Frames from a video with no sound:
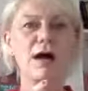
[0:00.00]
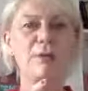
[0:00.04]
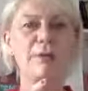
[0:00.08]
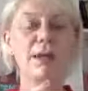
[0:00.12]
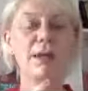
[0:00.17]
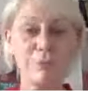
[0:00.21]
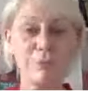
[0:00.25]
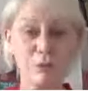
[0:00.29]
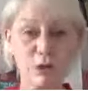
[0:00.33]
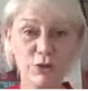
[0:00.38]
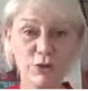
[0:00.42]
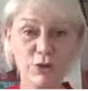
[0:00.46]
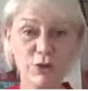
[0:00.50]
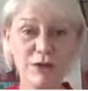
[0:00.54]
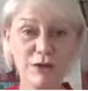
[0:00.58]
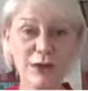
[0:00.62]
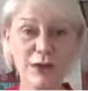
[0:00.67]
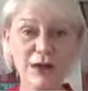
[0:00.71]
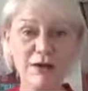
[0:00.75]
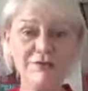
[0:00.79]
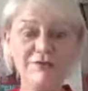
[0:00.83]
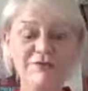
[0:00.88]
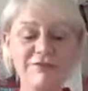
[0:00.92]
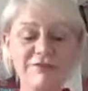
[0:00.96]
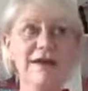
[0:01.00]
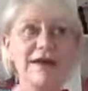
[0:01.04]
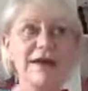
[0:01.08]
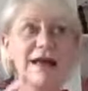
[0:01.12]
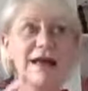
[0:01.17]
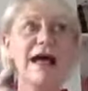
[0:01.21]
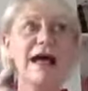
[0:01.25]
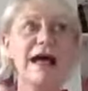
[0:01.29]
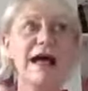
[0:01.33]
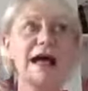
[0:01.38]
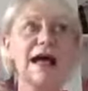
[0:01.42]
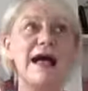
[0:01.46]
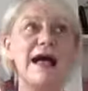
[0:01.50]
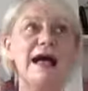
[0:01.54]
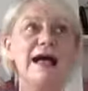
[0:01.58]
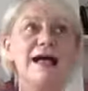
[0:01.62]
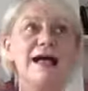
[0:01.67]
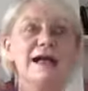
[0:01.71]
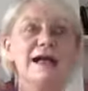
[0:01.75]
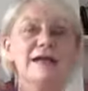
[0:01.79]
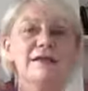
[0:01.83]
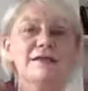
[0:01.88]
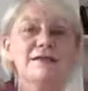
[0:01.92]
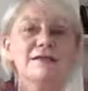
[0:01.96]
I'm not good enough
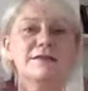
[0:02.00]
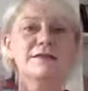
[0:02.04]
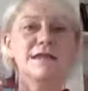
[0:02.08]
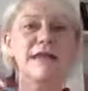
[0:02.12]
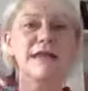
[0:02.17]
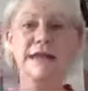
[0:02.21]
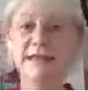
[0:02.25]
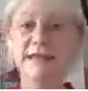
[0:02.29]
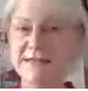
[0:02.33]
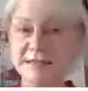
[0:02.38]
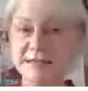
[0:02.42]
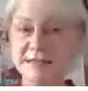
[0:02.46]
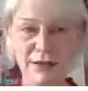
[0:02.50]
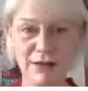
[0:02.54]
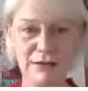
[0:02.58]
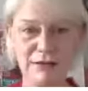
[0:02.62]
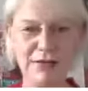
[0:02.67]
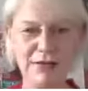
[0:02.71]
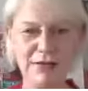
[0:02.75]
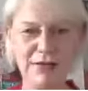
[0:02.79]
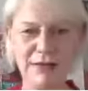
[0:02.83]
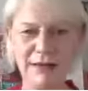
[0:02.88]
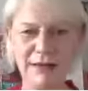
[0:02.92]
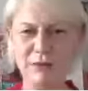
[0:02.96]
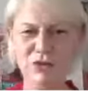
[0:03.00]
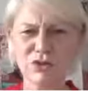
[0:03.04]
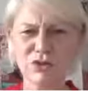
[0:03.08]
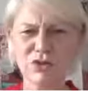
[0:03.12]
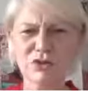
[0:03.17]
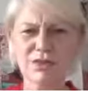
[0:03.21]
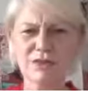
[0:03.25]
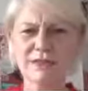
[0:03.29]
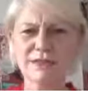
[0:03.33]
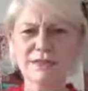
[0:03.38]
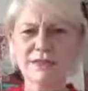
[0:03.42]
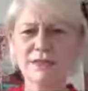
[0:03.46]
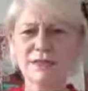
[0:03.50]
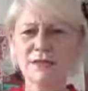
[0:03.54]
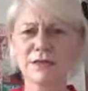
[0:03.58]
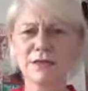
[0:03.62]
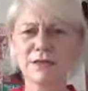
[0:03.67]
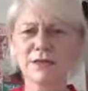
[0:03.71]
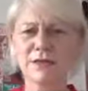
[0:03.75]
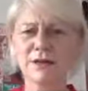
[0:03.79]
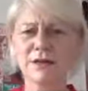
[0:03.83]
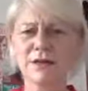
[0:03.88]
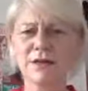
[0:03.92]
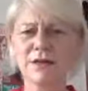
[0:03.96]
and inner doubt. I'm not sure this is going
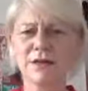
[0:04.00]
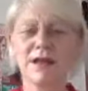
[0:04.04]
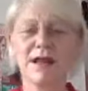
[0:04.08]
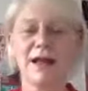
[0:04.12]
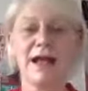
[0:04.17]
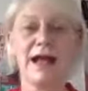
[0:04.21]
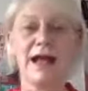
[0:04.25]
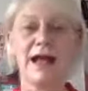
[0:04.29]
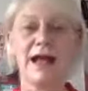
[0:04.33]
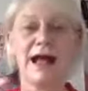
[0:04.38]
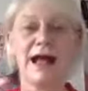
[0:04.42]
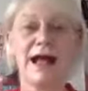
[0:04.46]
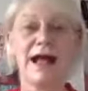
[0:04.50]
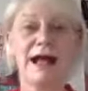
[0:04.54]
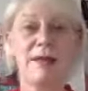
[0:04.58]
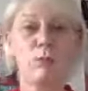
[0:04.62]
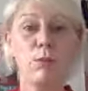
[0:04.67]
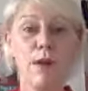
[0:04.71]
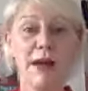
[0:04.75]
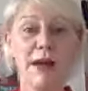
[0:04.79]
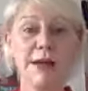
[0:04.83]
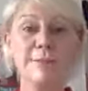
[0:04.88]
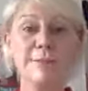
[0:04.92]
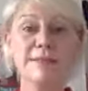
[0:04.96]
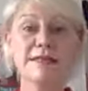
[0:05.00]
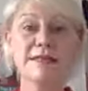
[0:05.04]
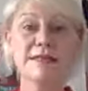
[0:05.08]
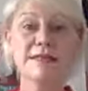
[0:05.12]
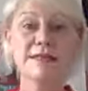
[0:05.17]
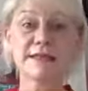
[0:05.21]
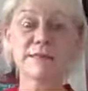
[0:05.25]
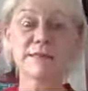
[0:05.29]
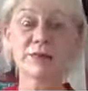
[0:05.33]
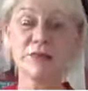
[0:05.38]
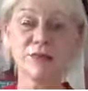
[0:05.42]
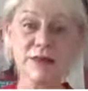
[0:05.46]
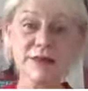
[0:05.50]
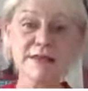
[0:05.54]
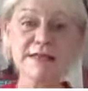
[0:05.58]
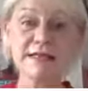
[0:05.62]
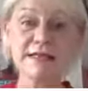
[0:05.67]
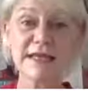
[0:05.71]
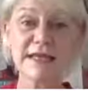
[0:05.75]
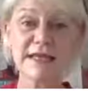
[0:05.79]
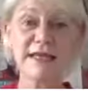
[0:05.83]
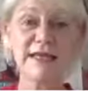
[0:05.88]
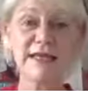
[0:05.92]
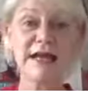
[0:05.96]
to work. And what happens is I
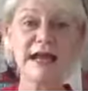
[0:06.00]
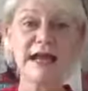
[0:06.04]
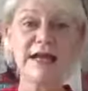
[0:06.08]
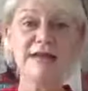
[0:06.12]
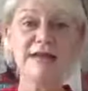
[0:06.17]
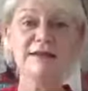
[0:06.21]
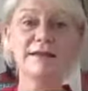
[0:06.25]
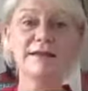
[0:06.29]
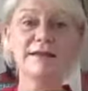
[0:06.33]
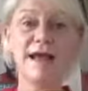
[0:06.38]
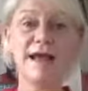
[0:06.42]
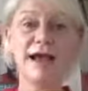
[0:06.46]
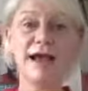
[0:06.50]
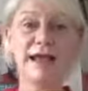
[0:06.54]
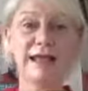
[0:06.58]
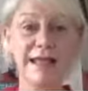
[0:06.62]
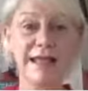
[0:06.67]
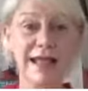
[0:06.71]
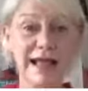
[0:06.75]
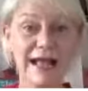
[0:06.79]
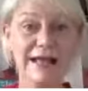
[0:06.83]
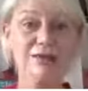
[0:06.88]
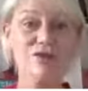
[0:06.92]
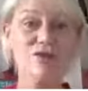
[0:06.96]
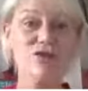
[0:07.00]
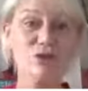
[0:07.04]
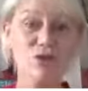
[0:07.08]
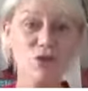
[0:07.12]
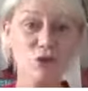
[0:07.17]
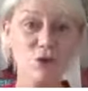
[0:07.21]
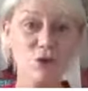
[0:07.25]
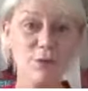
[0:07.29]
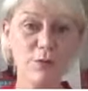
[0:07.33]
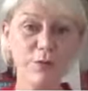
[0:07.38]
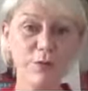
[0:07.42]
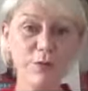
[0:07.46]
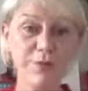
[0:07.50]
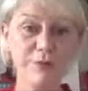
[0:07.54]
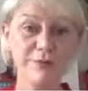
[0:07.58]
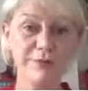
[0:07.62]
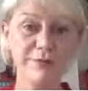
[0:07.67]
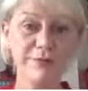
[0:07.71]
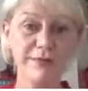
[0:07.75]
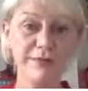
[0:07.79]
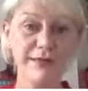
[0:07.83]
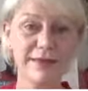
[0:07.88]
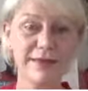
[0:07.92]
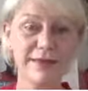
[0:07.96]
procrastinate and I can't stop
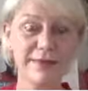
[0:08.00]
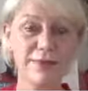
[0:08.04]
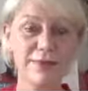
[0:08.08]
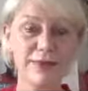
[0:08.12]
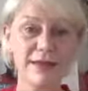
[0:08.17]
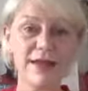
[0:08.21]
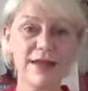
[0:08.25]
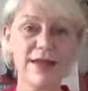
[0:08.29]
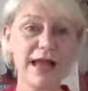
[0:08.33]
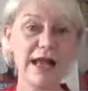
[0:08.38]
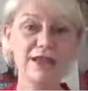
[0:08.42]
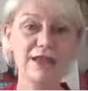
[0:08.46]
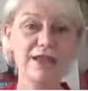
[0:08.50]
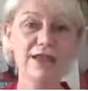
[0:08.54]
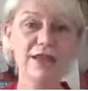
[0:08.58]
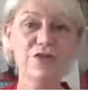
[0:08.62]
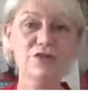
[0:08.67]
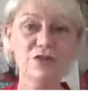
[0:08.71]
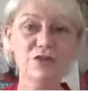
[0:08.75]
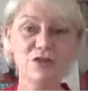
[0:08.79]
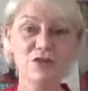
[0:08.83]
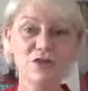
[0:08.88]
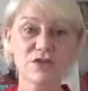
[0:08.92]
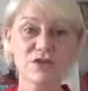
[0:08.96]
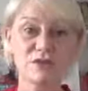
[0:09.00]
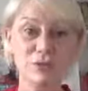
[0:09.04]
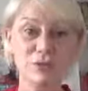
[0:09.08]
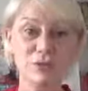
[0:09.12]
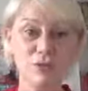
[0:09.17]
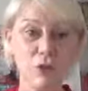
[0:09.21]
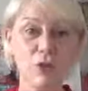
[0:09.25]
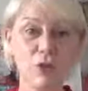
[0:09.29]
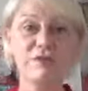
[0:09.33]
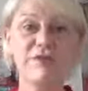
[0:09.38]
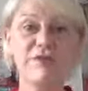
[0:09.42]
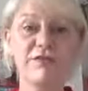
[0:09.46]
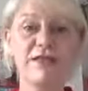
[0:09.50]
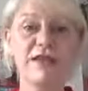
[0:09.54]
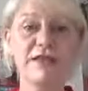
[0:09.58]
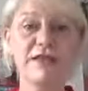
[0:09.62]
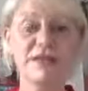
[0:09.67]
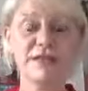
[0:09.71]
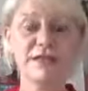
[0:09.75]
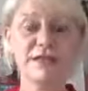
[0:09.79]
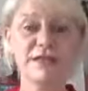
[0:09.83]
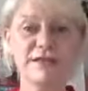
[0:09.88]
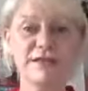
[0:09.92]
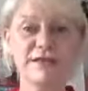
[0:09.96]
and just not
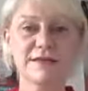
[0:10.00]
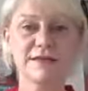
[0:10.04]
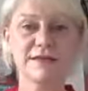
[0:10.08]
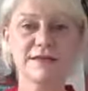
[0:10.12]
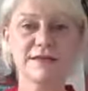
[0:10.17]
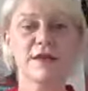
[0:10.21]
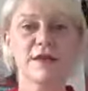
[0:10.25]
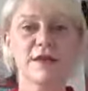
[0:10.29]
finish it.